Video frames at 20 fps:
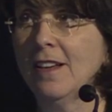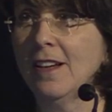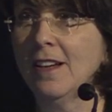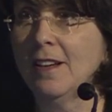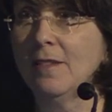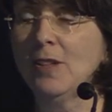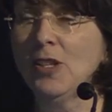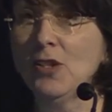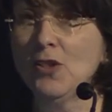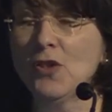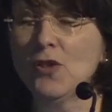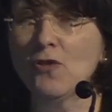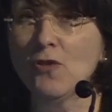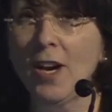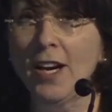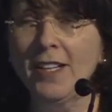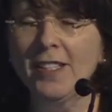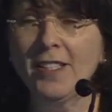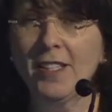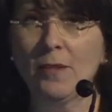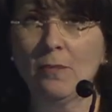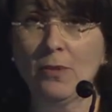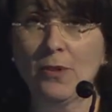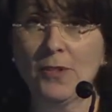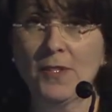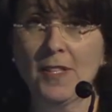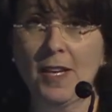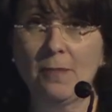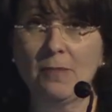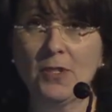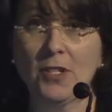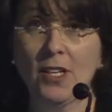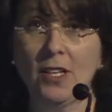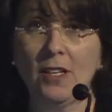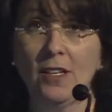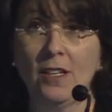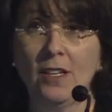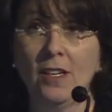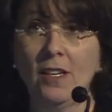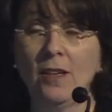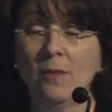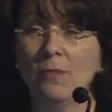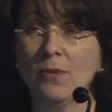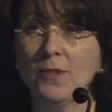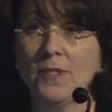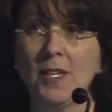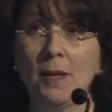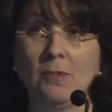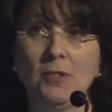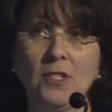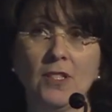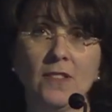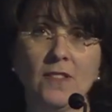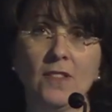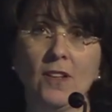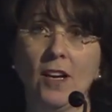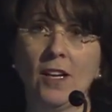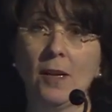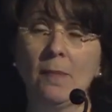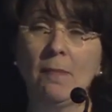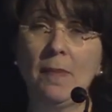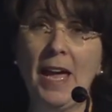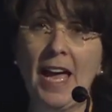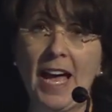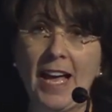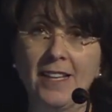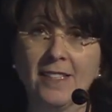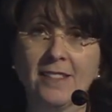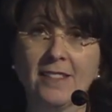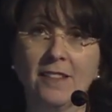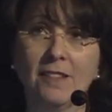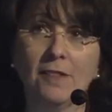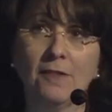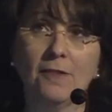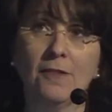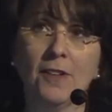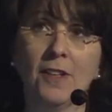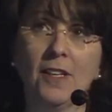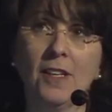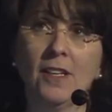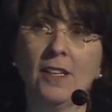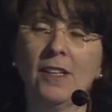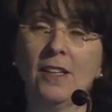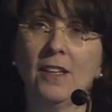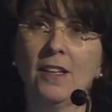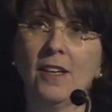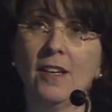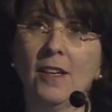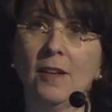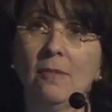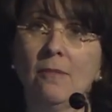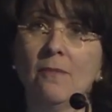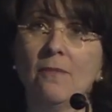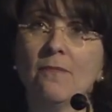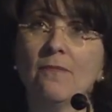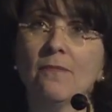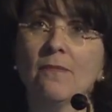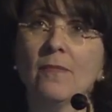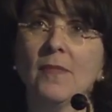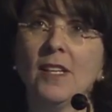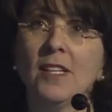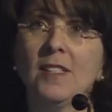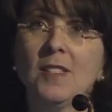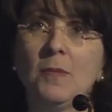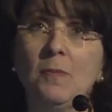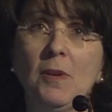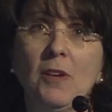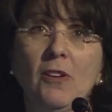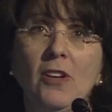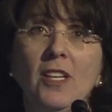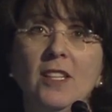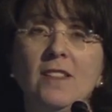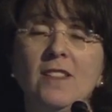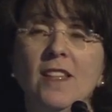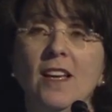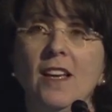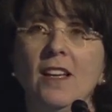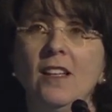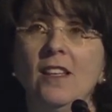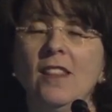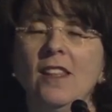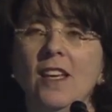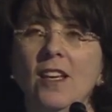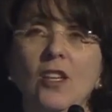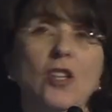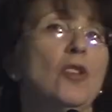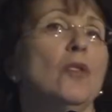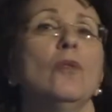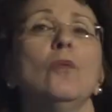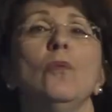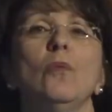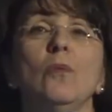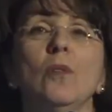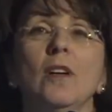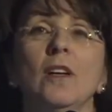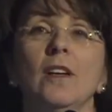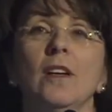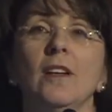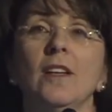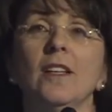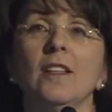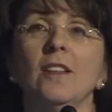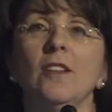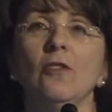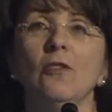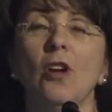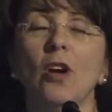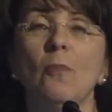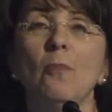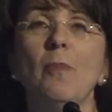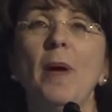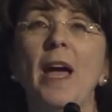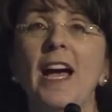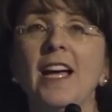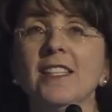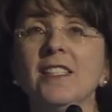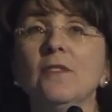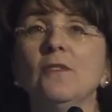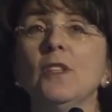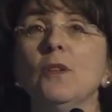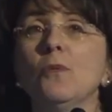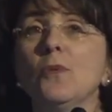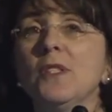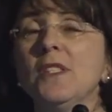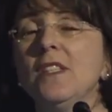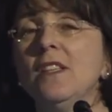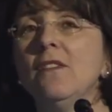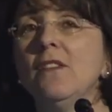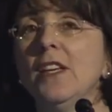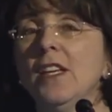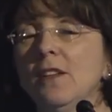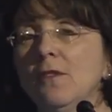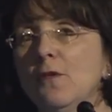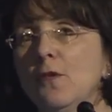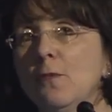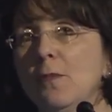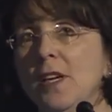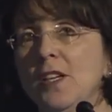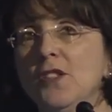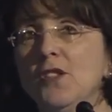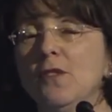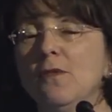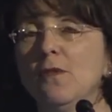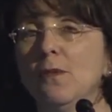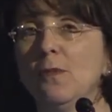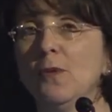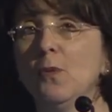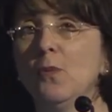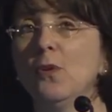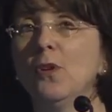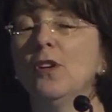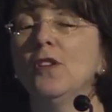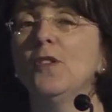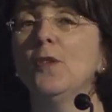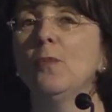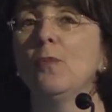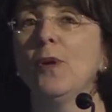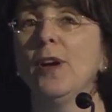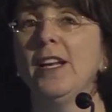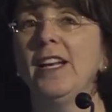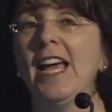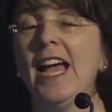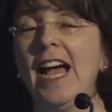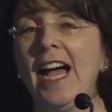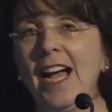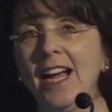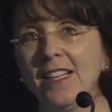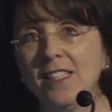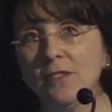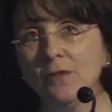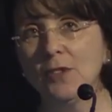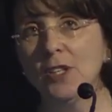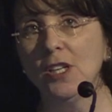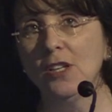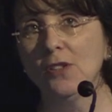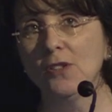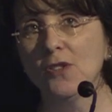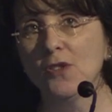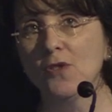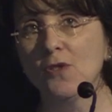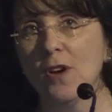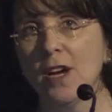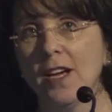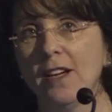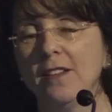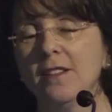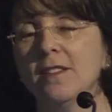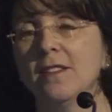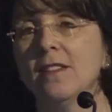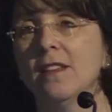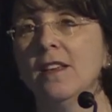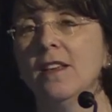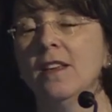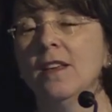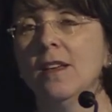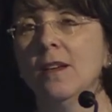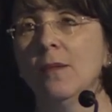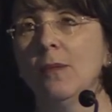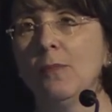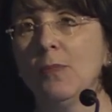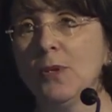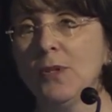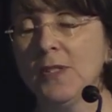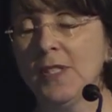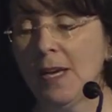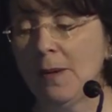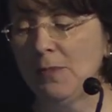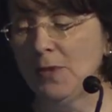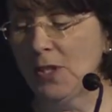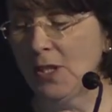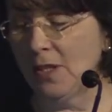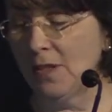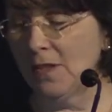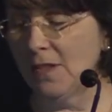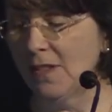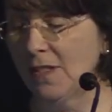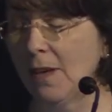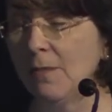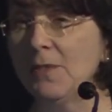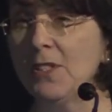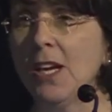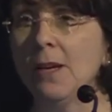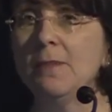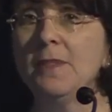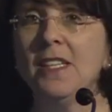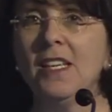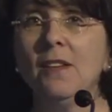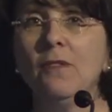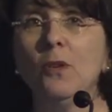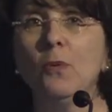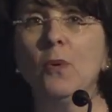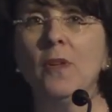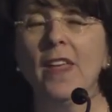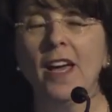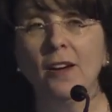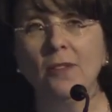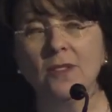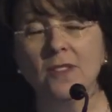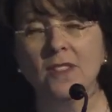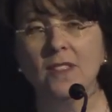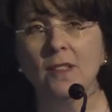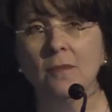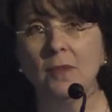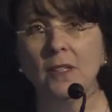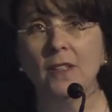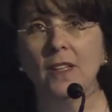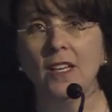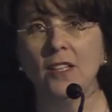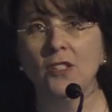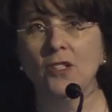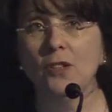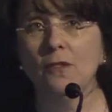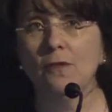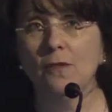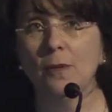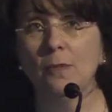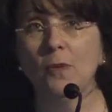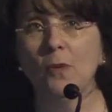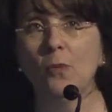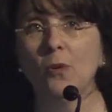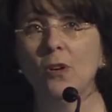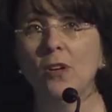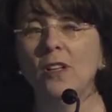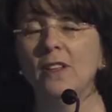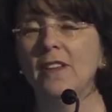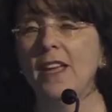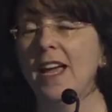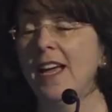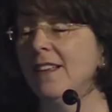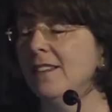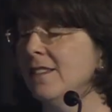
constructing perception. Perception is not a passive experience that you're not passively receiving information from the world. The brain actively constructs perceptions, sometimes even without stimulation from the world, as